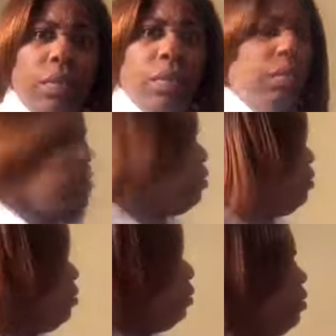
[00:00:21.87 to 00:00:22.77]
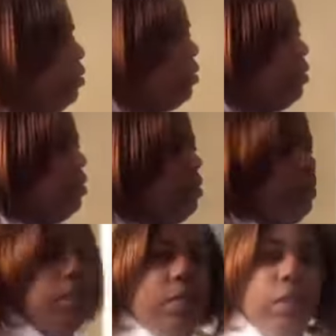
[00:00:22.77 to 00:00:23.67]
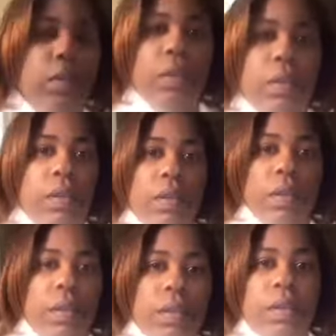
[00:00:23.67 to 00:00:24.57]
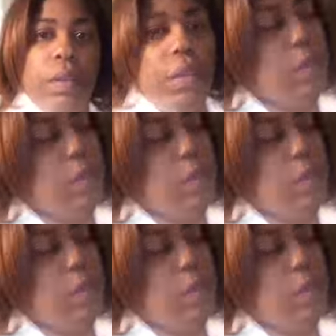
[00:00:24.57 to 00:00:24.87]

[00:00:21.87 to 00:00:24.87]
Um, can you, um, make some coffee?